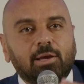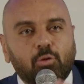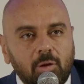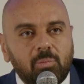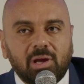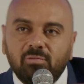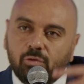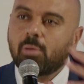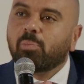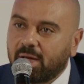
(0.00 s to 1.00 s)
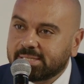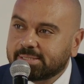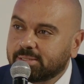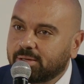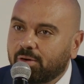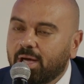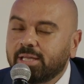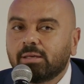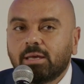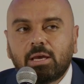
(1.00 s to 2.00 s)
equilibrium for a price,
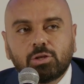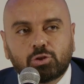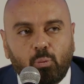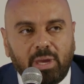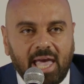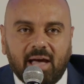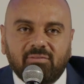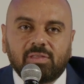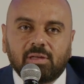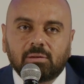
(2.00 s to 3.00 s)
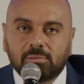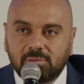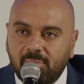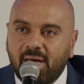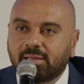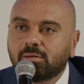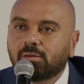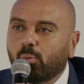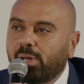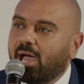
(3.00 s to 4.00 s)
right? Sure. So we have the demand,
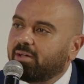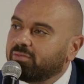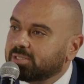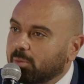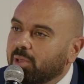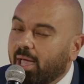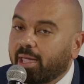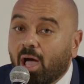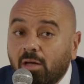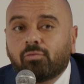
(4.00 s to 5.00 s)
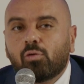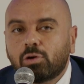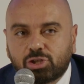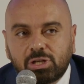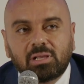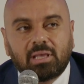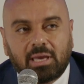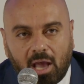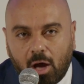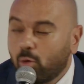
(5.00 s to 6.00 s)
we have the supply. Unfortunately,
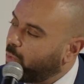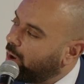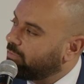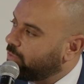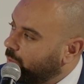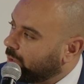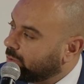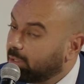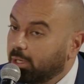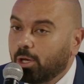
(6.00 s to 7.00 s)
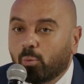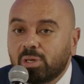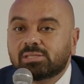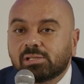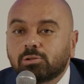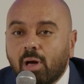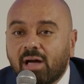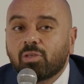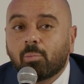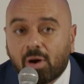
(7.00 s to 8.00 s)
in our part of the world, we still don't
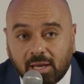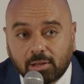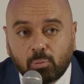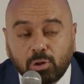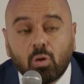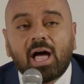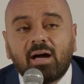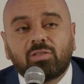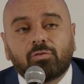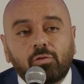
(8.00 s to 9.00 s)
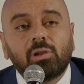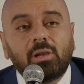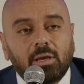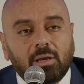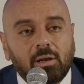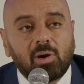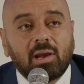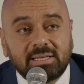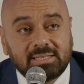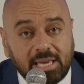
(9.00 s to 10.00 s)
have the market. We don't have the full
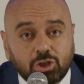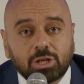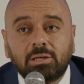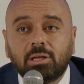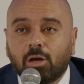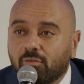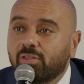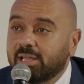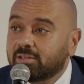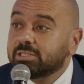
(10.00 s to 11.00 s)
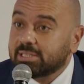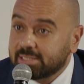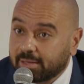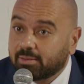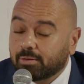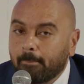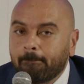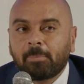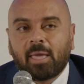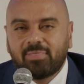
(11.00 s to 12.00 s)
liberalization of the electricity sector.
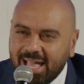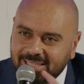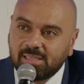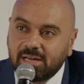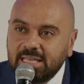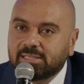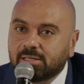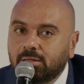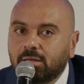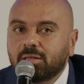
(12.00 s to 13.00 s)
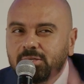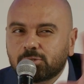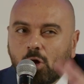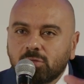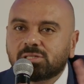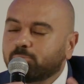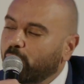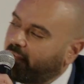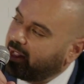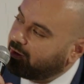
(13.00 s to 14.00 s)
And that's the reason this concept
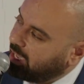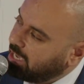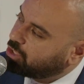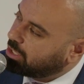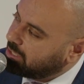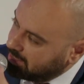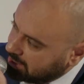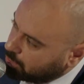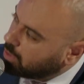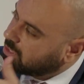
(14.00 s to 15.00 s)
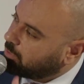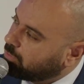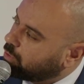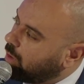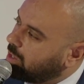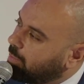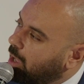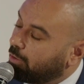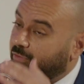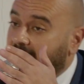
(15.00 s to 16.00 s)
of aggregation and this concept you were talking about of